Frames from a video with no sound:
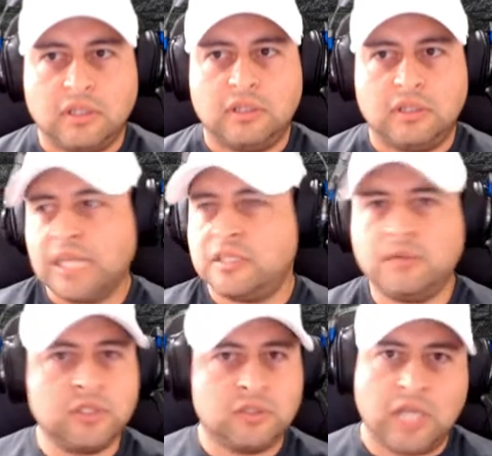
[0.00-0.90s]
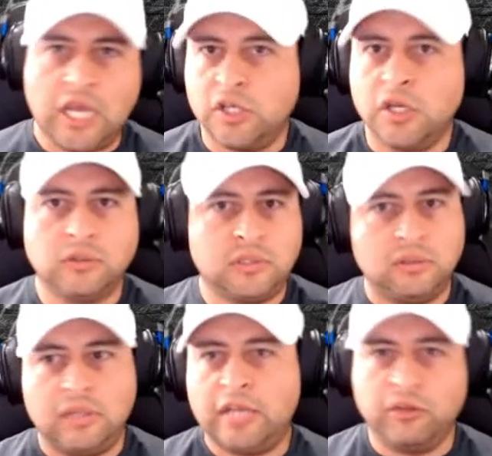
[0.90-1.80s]
The S series and Note
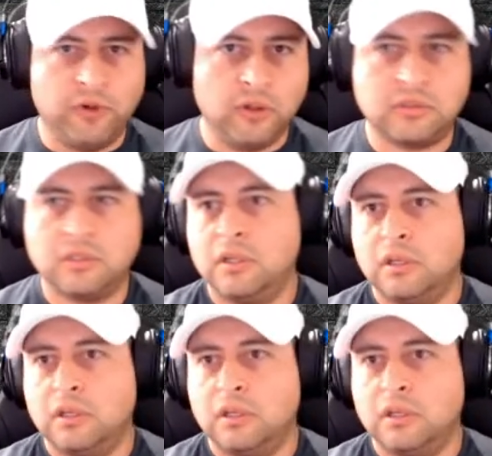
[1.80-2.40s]
and the Folds,